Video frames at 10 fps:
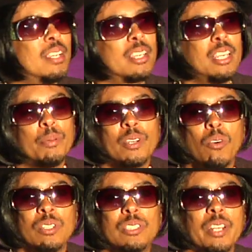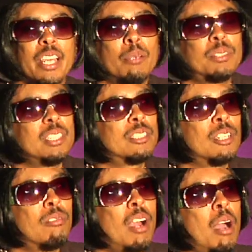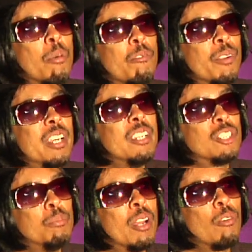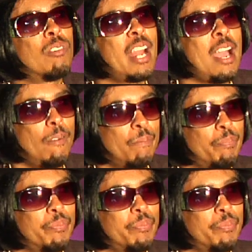Keep it going so the MCs can rhyme before the instrumental run out.